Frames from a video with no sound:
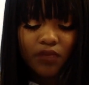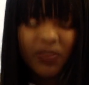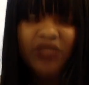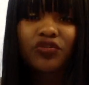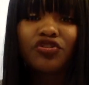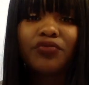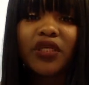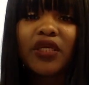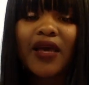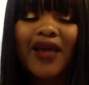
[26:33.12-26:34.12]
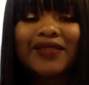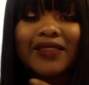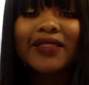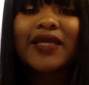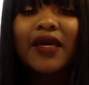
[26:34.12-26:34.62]
social media, I
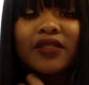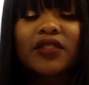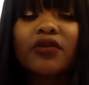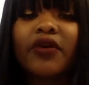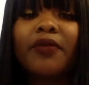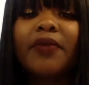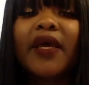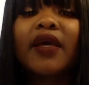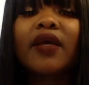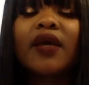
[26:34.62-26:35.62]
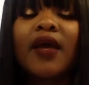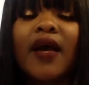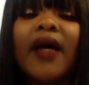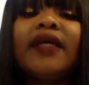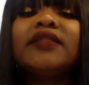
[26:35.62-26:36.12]
just got Instagram back.
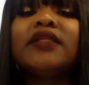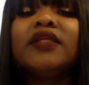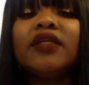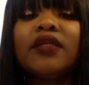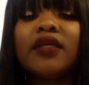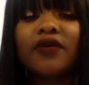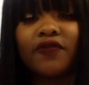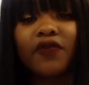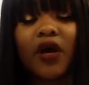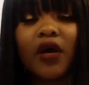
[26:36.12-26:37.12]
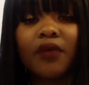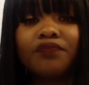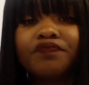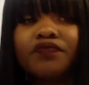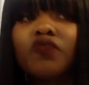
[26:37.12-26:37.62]
I had deleted it
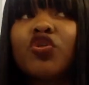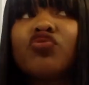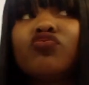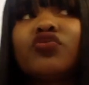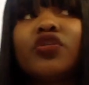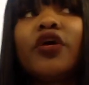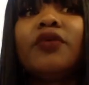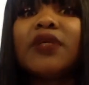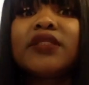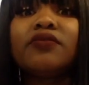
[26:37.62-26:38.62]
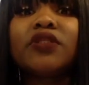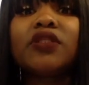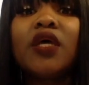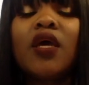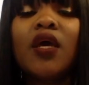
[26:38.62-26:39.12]
when school started
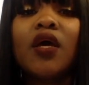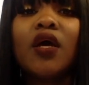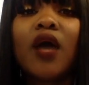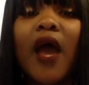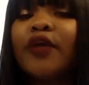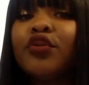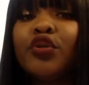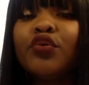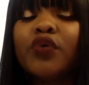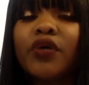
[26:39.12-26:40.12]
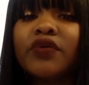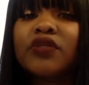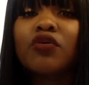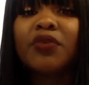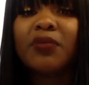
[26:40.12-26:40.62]
because I knew it was
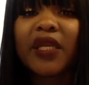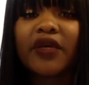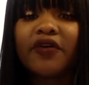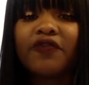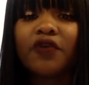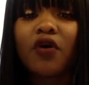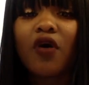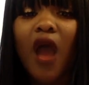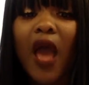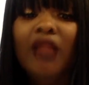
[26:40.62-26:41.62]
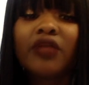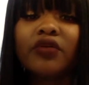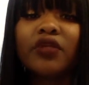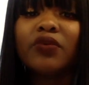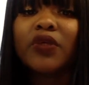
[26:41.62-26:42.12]
going to be my downfall. I
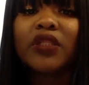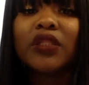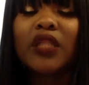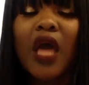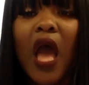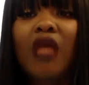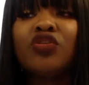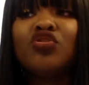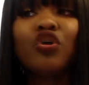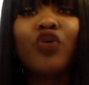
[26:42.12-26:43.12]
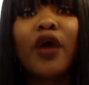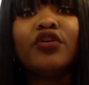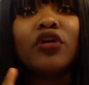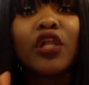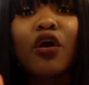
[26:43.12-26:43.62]
literally would, you know how
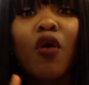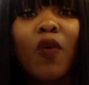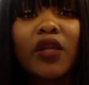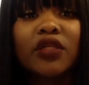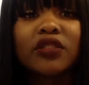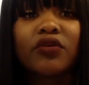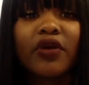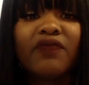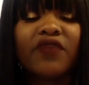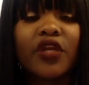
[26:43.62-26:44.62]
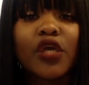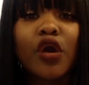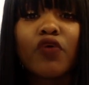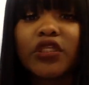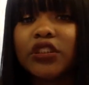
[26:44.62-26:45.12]
you click on one Instagram
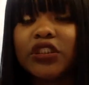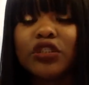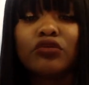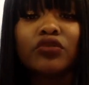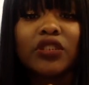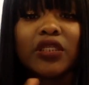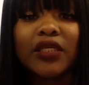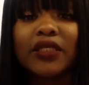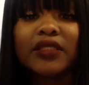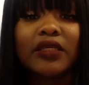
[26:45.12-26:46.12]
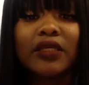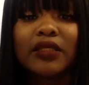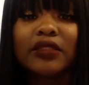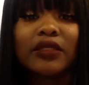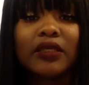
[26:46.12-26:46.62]
video and it just goes to the next, to the
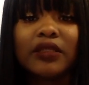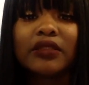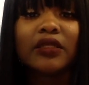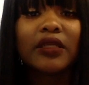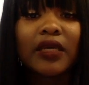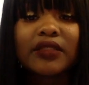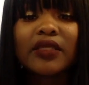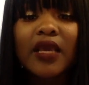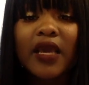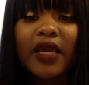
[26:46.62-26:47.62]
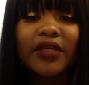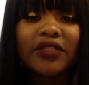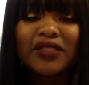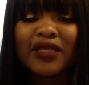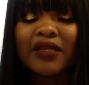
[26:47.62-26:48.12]
next, to the next, to the next, and
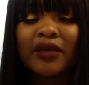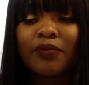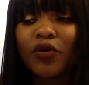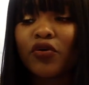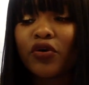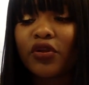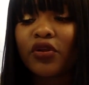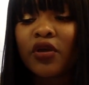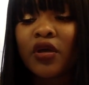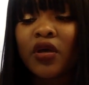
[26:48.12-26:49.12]
you just end up on